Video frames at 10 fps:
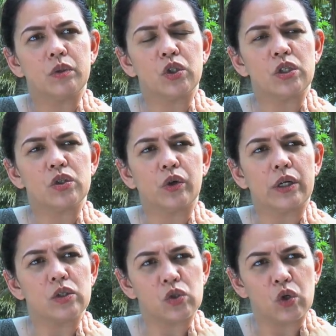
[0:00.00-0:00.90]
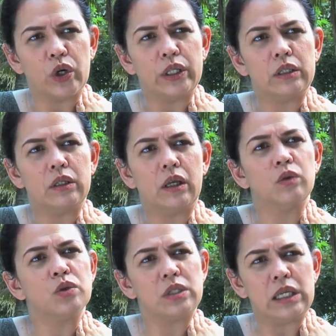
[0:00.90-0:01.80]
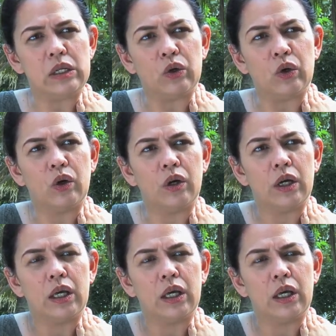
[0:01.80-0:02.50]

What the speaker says: which is Corazon and Justino.